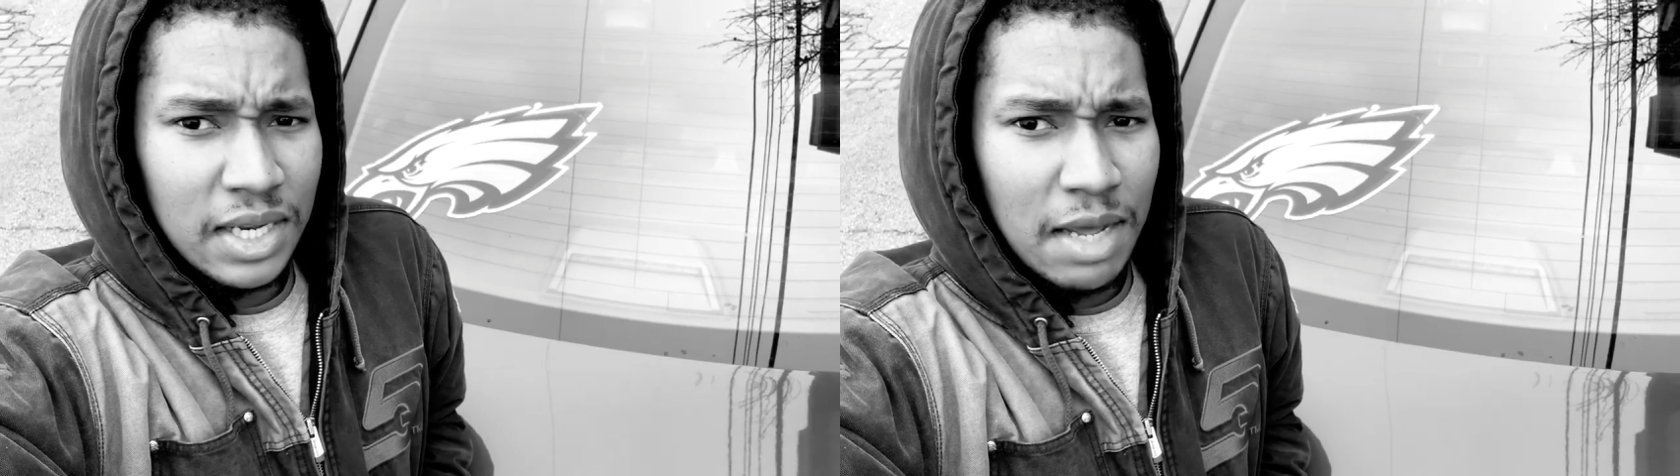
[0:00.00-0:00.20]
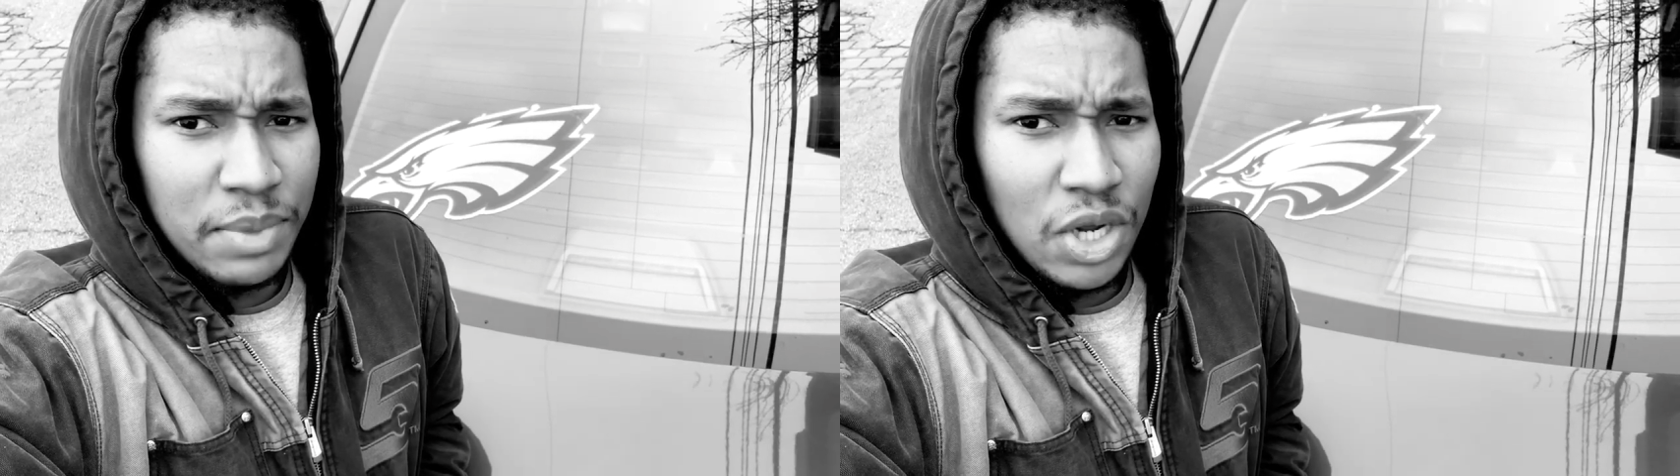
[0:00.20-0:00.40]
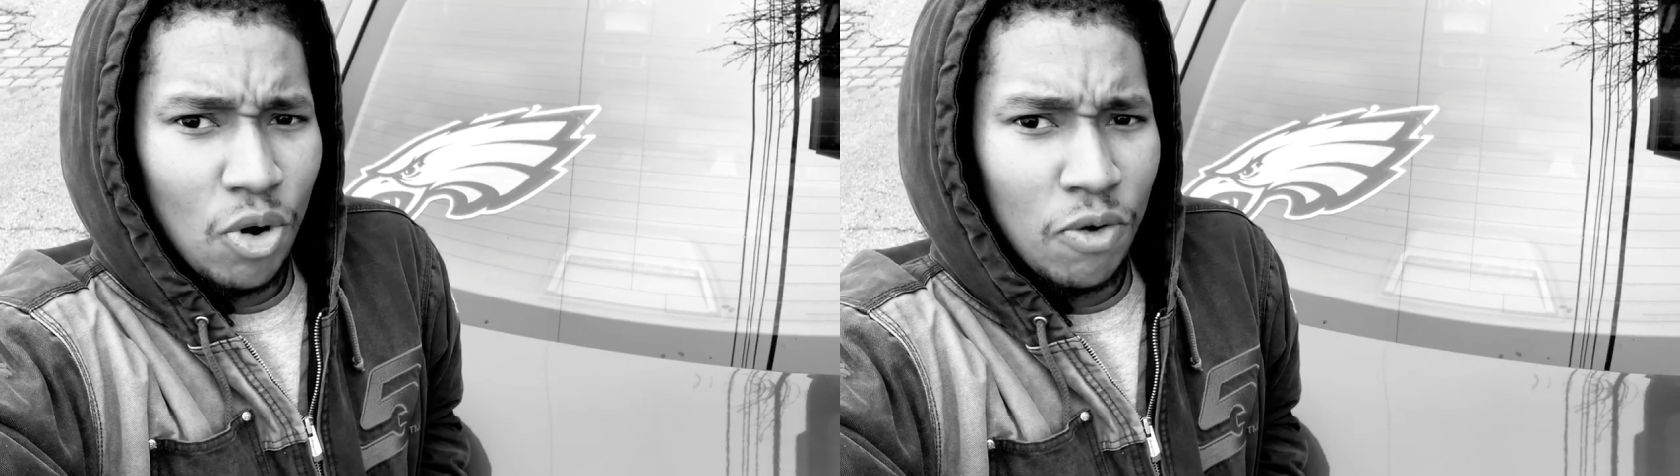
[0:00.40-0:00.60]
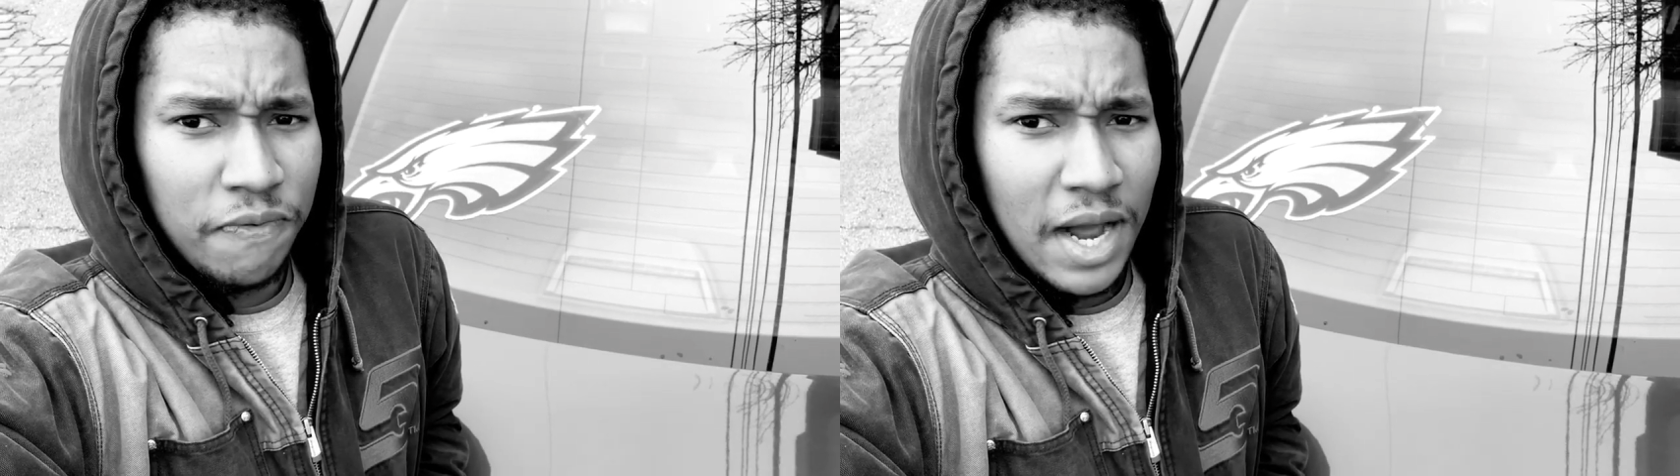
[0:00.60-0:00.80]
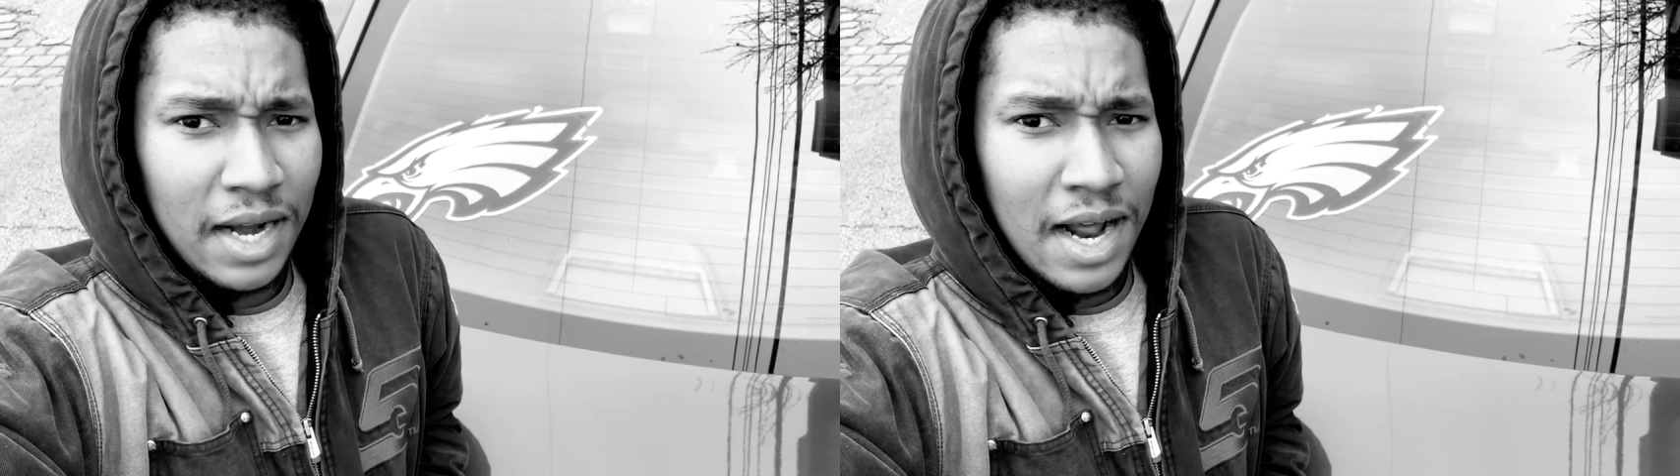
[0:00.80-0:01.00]
let me hold
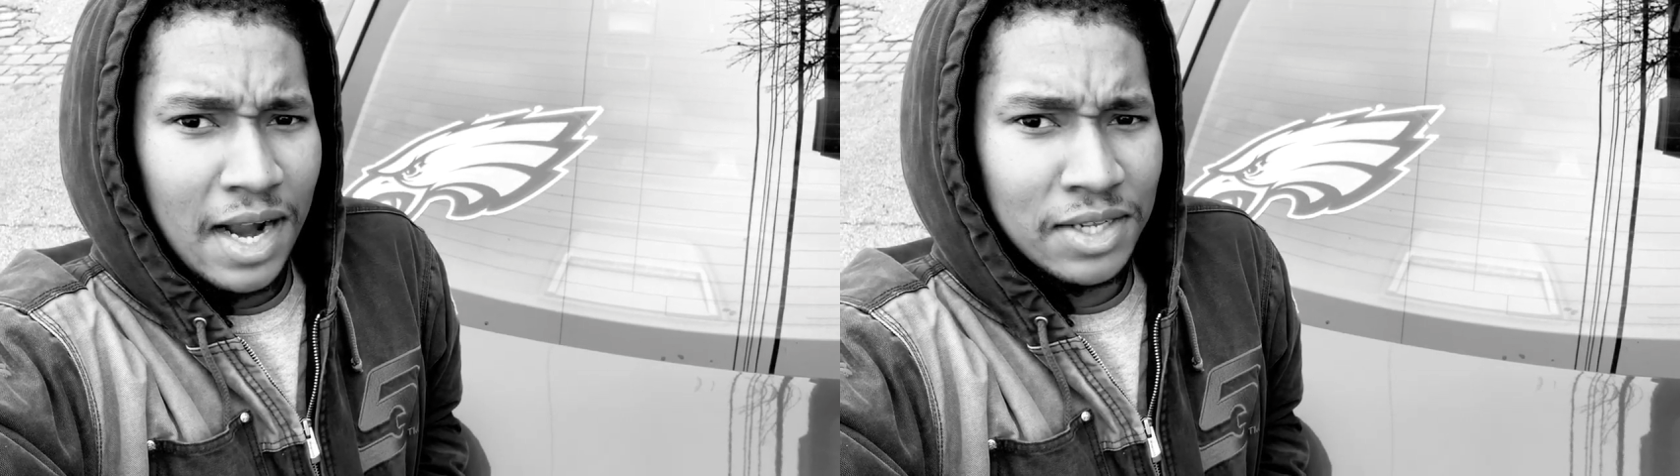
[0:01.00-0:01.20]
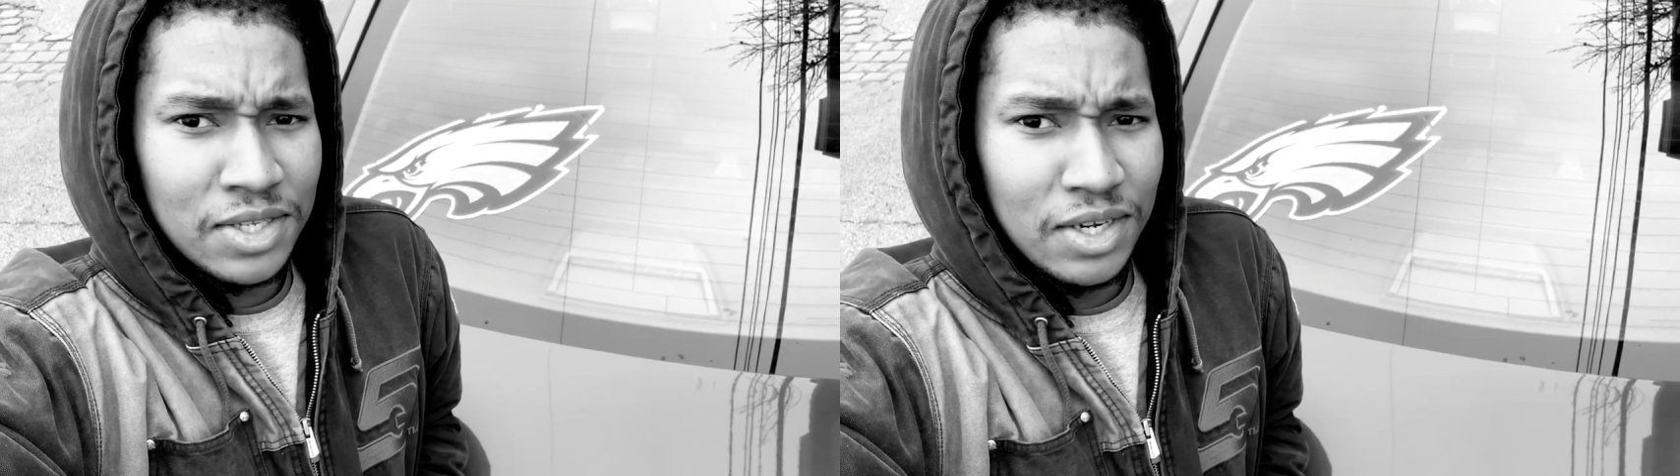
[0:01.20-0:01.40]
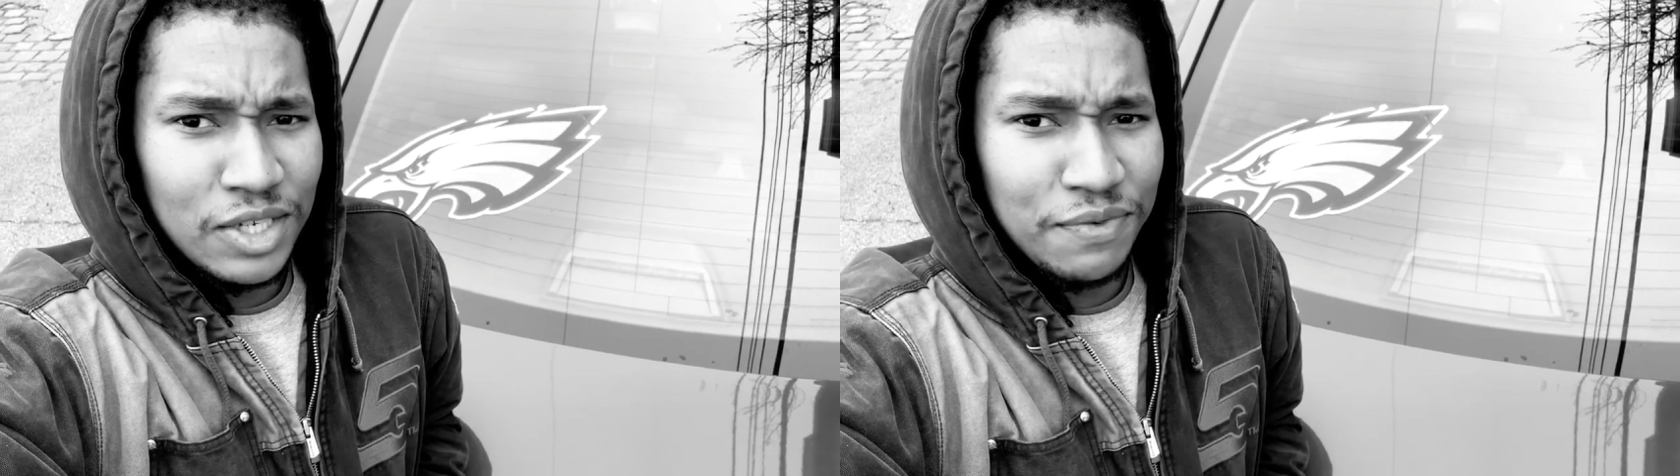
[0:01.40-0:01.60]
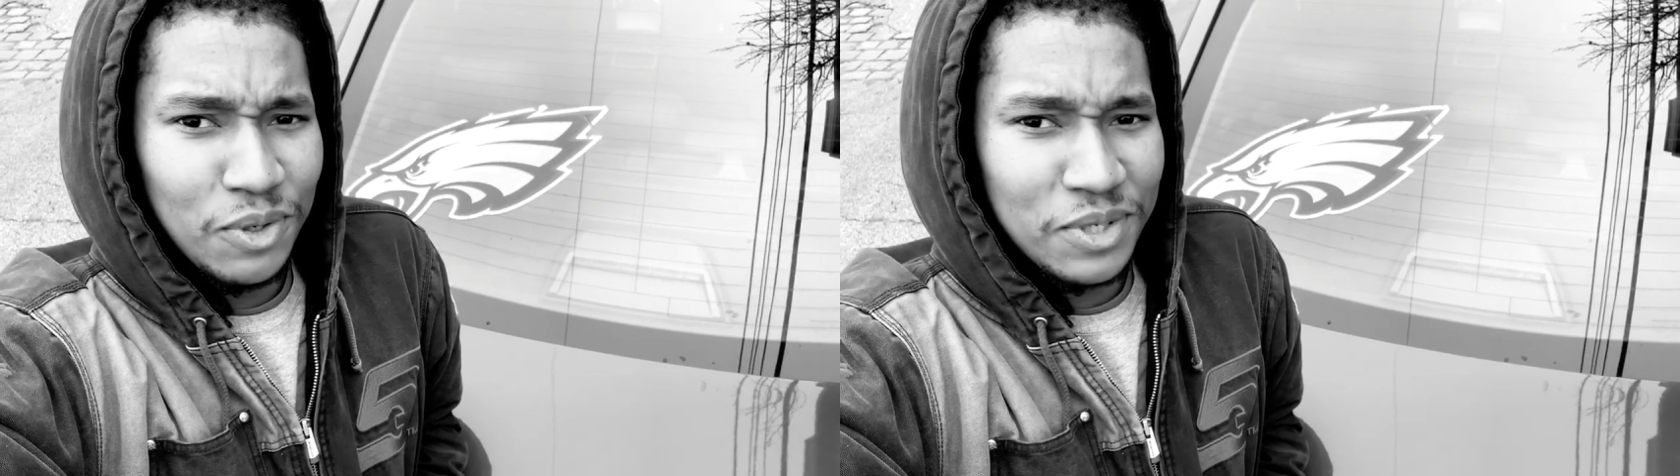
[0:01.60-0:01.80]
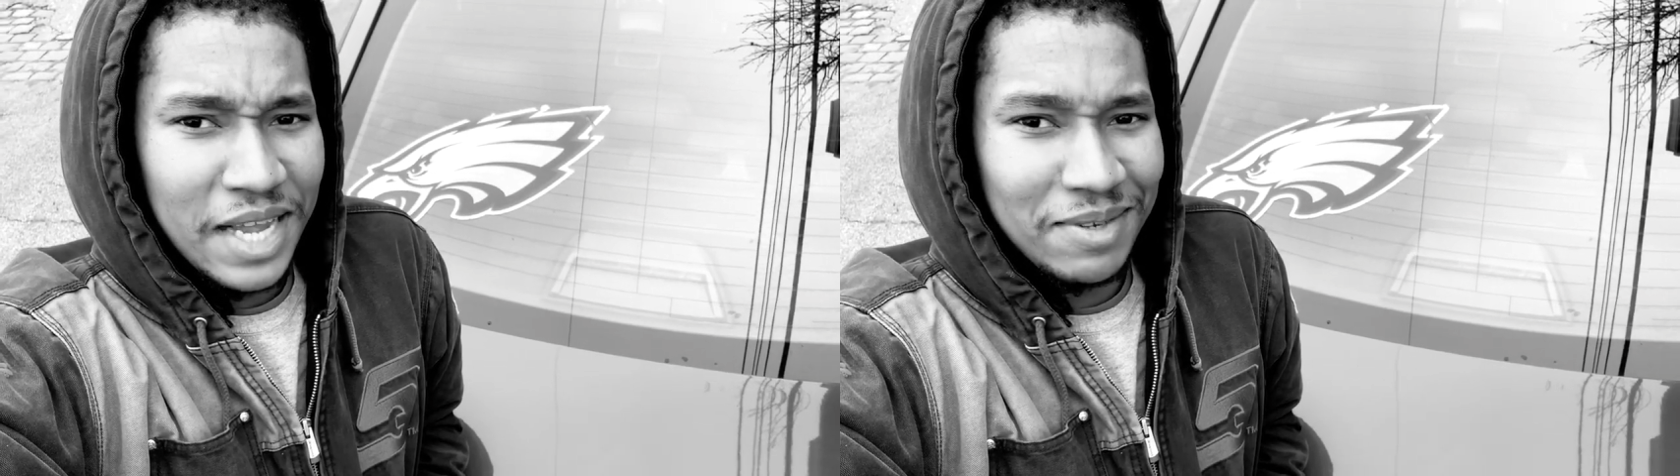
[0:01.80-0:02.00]
$5 to these
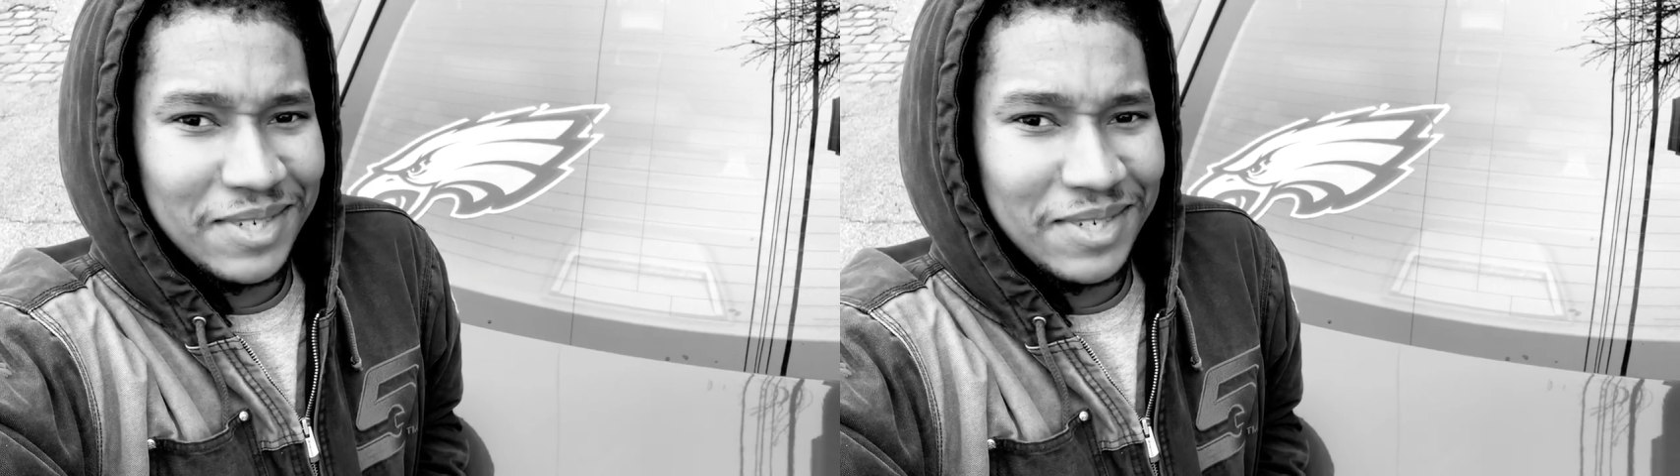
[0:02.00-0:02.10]
food stamps,